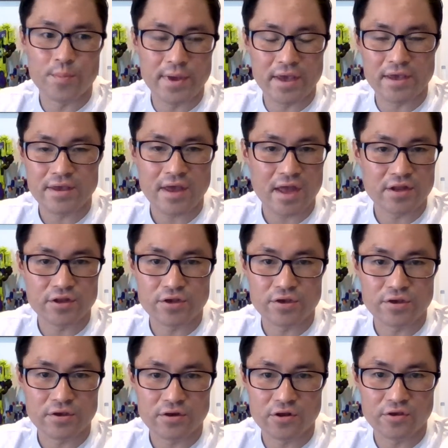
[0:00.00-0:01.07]
B? And
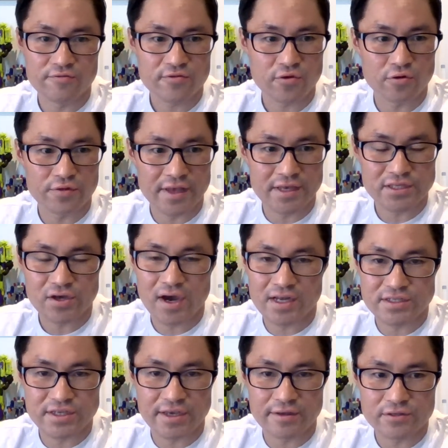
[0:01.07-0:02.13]
you've got all these
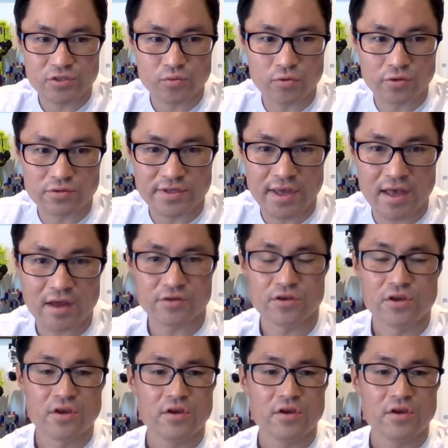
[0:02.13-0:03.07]
ideas whittled down.